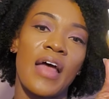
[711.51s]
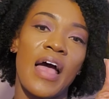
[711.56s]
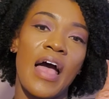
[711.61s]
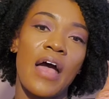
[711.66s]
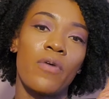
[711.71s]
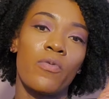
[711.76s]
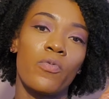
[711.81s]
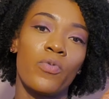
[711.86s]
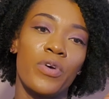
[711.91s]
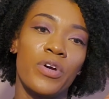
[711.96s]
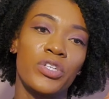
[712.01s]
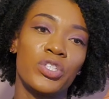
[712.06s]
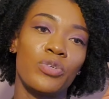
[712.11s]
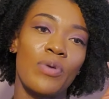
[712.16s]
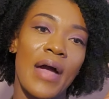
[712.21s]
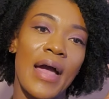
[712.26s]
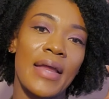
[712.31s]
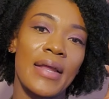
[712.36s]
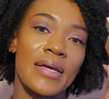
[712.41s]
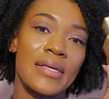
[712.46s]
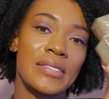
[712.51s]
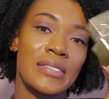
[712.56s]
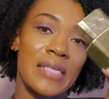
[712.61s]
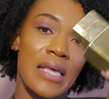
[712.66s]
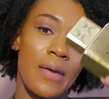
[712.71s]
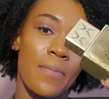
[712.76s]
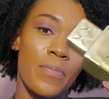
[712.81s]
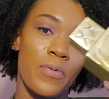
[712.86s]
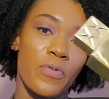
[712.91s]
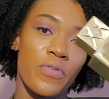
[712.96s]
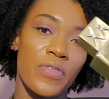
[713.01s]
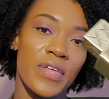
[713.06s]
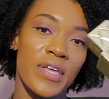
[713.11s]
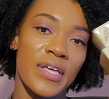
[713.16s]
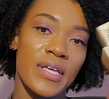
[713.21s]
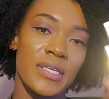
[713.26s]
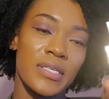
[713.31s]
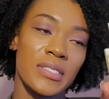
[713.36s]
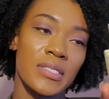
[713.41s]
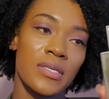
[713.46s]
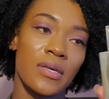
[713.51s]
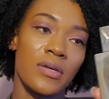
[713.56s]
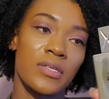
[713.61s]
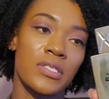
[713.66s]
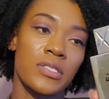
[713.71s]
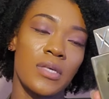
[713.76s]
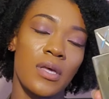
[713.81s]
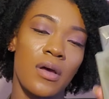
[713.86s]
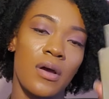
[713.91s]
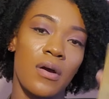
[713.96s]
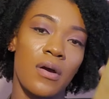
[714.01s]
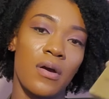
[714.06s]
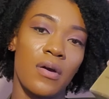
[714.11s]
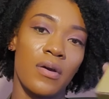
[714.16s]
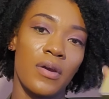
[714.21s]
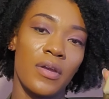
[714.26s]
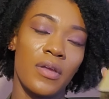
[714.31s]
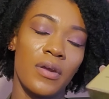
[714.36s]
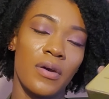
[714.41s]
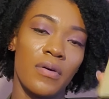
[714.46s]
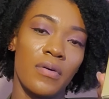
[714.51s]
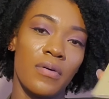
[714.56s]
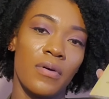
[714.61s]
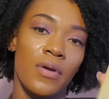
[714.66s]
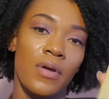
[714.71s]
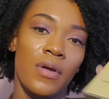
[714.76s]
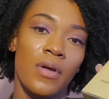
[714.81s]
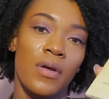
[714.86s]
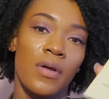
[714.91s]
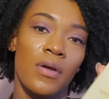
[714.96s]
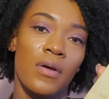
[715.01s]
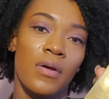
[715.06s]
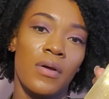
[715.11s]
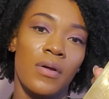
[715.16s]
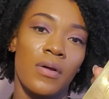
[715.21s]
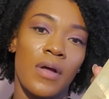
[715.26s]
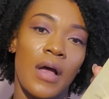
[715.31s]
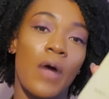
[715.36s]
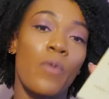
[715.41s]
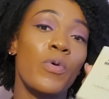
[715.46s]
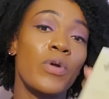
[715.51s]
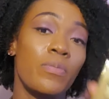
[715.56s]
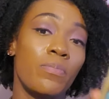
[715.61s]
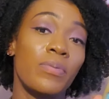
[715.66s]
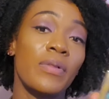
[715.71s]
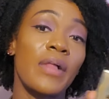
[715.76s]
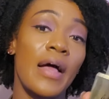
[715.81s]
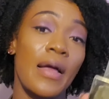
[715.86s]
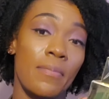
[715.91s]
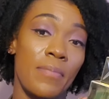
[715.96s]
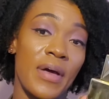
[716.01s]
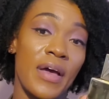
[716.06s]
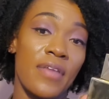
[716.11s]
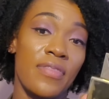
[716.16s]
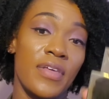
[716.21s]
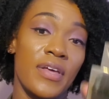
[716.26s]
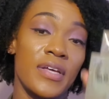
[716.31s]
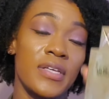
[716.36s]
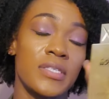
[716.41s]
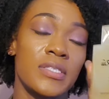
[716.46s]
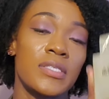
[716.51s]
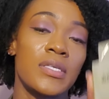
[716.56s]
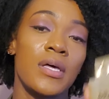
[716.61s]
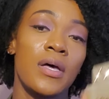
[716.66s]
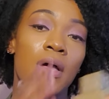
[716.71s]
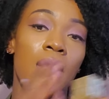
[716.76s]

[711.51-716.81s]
I would try to sample this, or, you know, I wouldn't blind buy this.